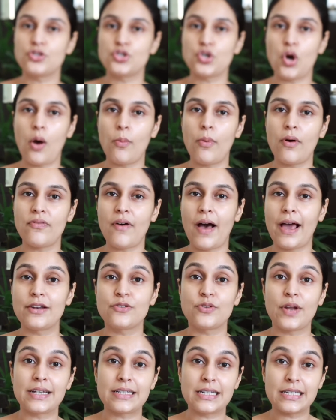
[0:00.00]
the job of
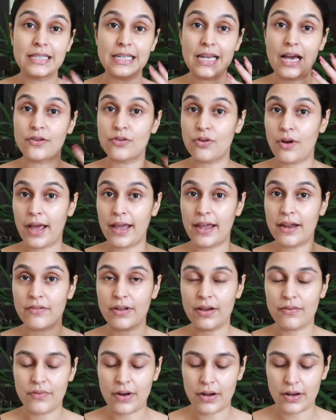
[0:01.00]
hydrating the under eye
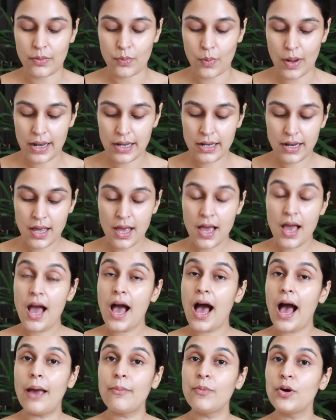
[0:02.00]
area very well.
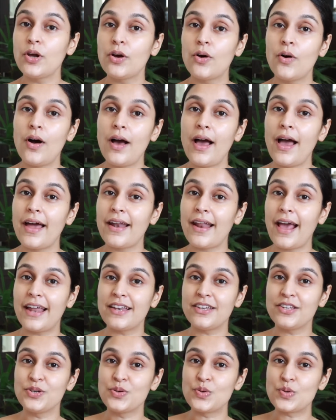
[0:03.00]
I'm going to go ahead
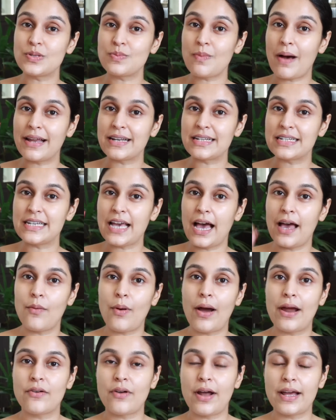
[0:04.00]
and use my
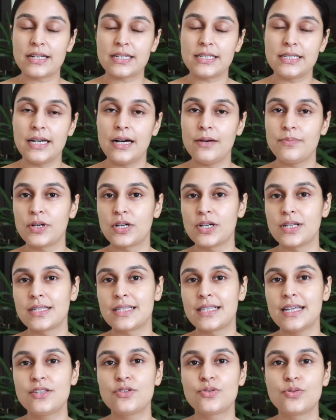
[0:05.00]
DIY right here because
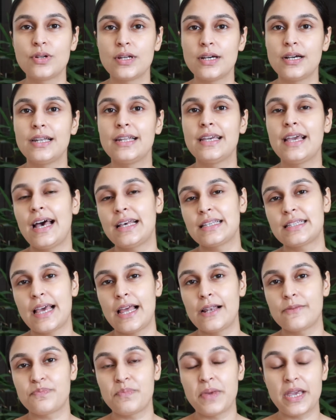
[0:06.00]
this really has
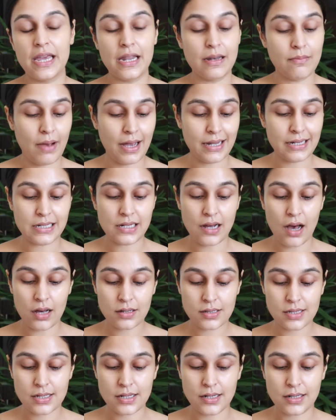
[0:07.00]
helped me in my
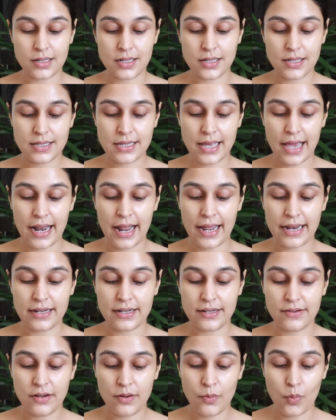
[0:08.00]
dark circles, and I
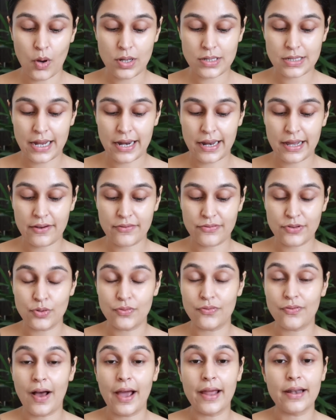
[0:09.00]
was getting a few
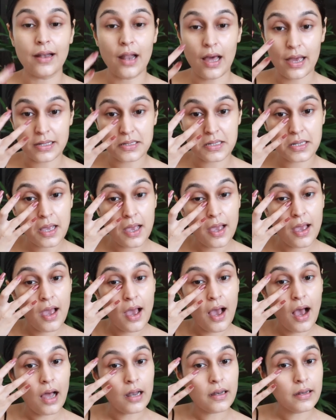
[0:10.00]
fine lines
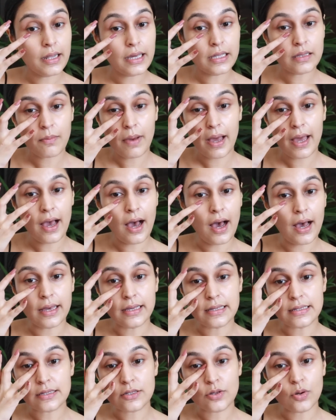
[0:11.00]
underneath my
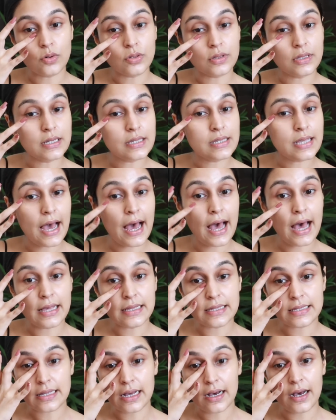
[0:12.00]
eyes, so this
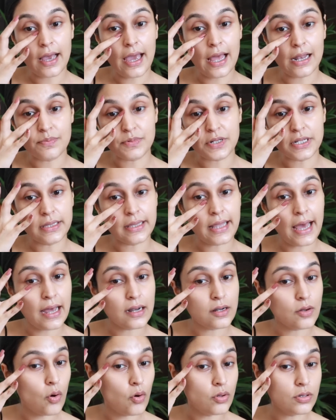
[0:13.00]
has helped in
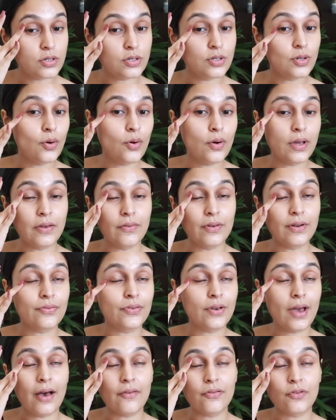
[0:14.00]
that also. Even
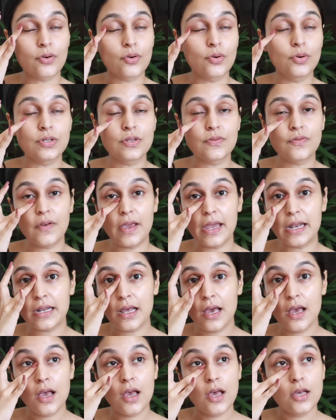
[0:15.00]
if you have crow's feet,
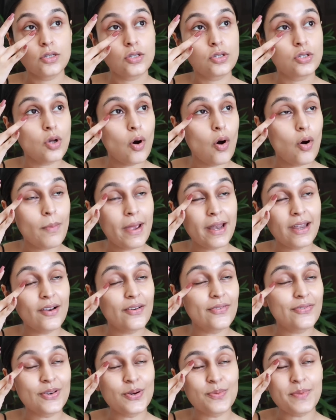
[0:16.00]
so many
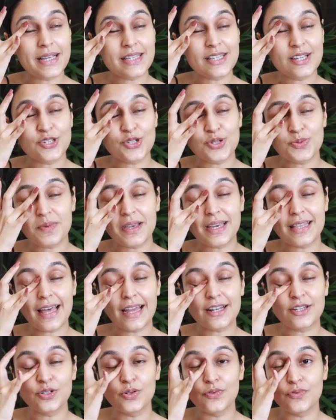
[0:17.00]
of you messaged me
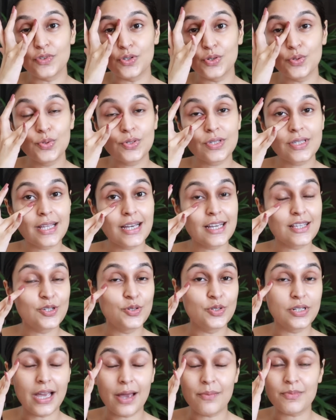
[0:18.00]
that you've used this,
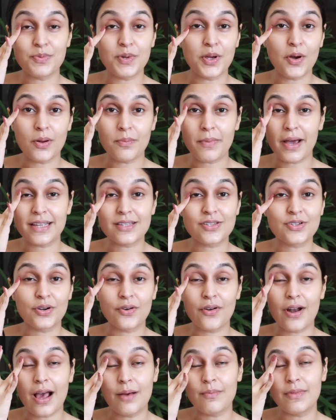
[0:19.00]
you DM'd me on my
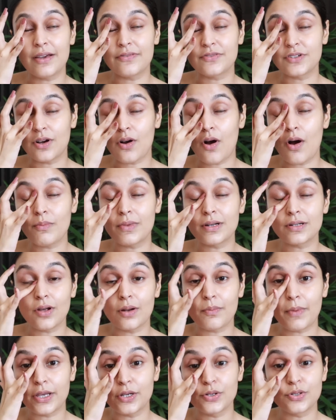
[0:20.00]
Instagram, left a comment
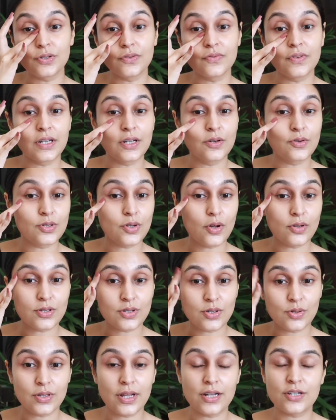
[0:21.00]
on my YouTube videos
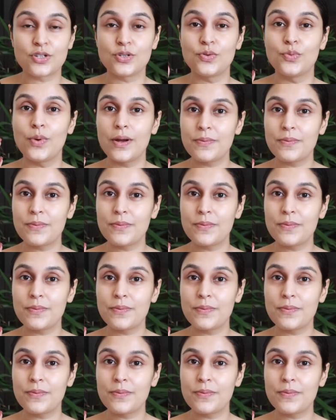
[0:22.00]
also that you